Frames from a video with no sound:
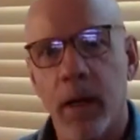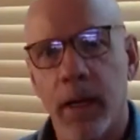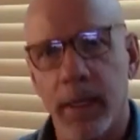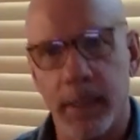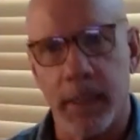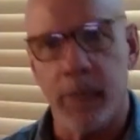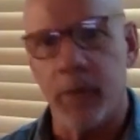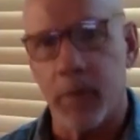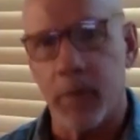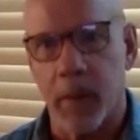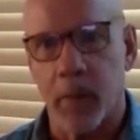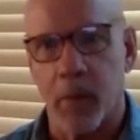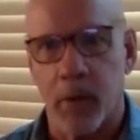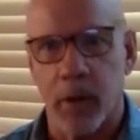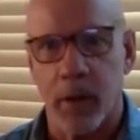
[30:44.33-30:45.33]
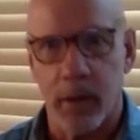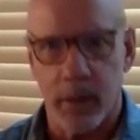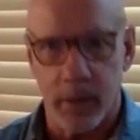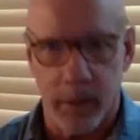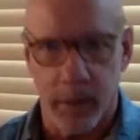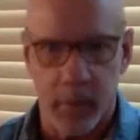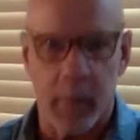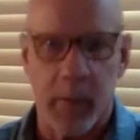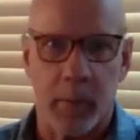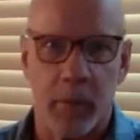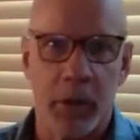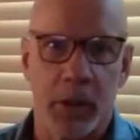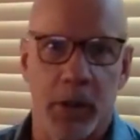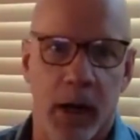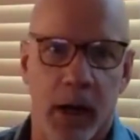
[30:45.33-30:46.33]
He did remember it. He did
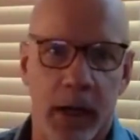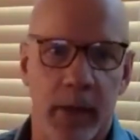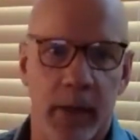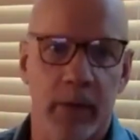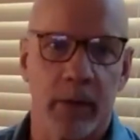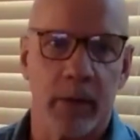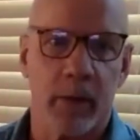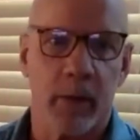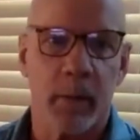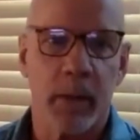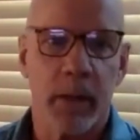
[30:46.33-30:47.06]
remember talking to them.